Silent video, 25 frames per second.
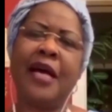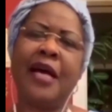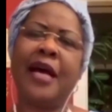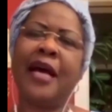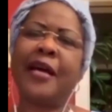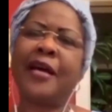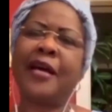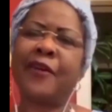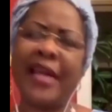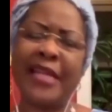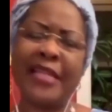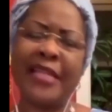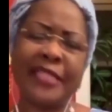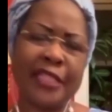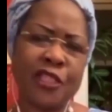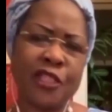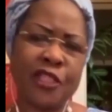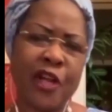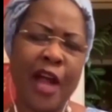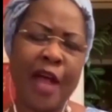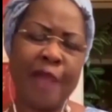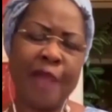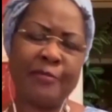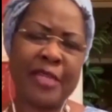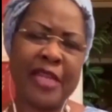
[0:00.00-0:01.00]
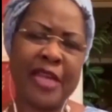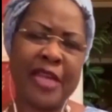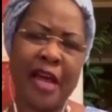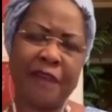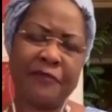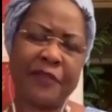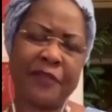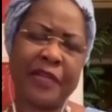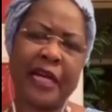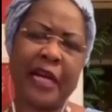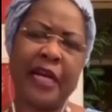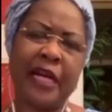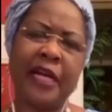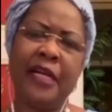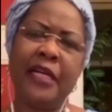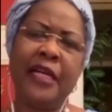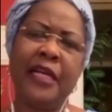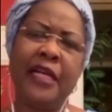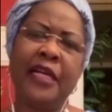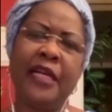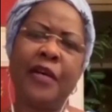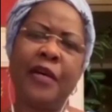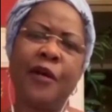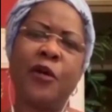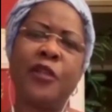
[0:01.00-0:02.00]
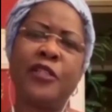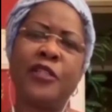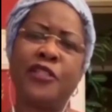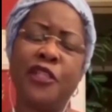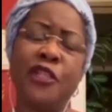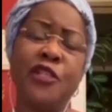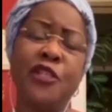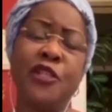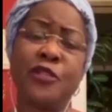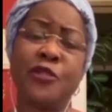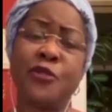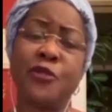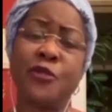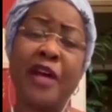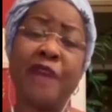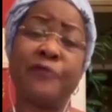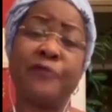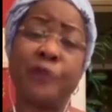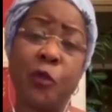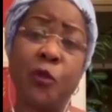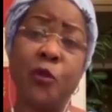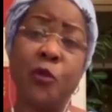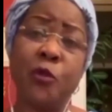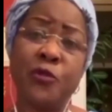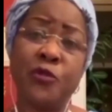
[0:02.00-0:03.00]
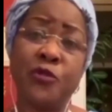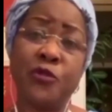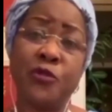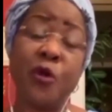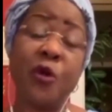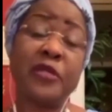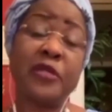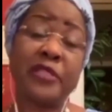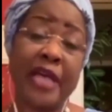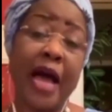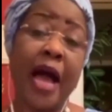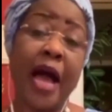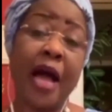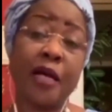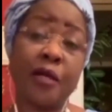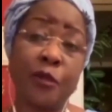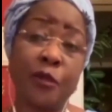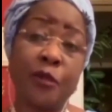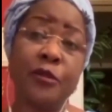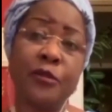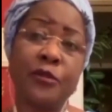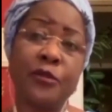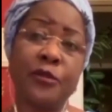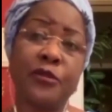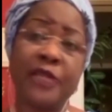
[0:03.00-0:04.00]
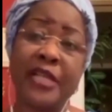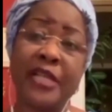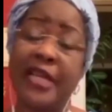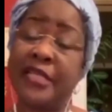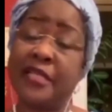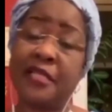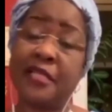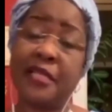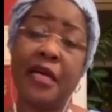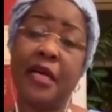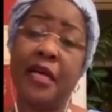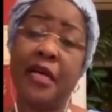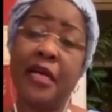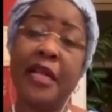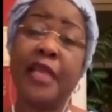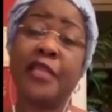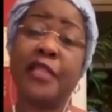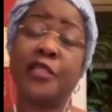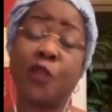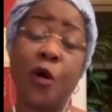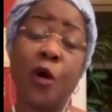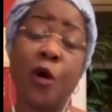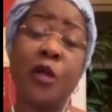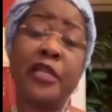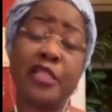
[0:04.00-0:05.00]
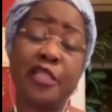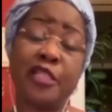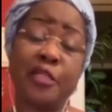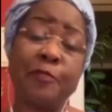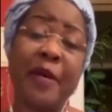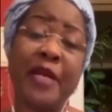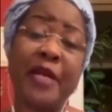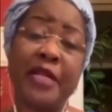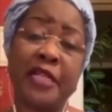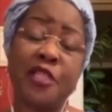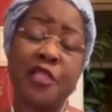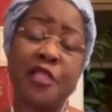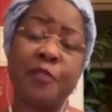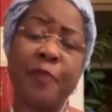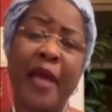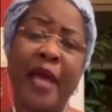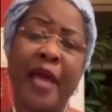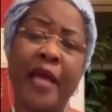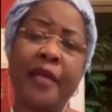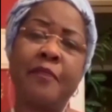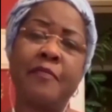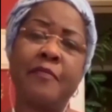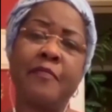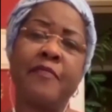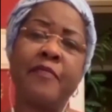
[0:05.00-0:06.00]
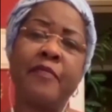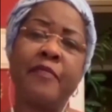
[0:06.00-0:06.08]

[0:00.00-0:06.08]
egregious crimes in Africa, continues to have coups. Those are coups. Let's, let's call a spade a spade.